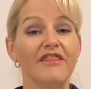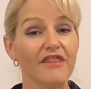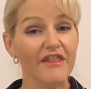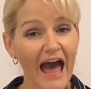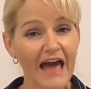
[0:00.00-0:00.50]

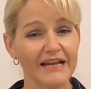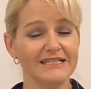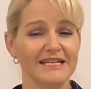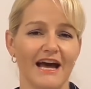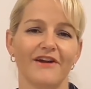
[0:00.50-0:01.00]
That
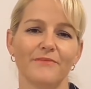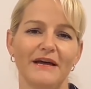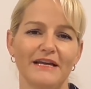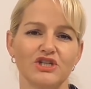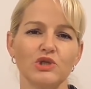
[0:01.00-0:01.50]
is how to
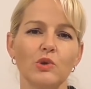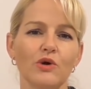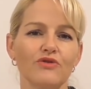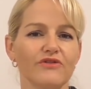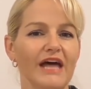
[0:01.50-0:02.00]
make
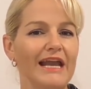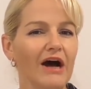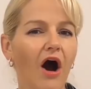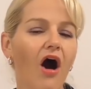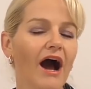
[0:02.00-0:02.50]
sure that that
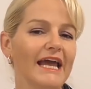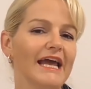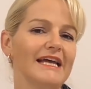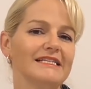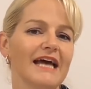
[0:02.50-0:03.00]

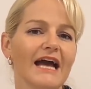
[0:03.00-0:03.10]
high-end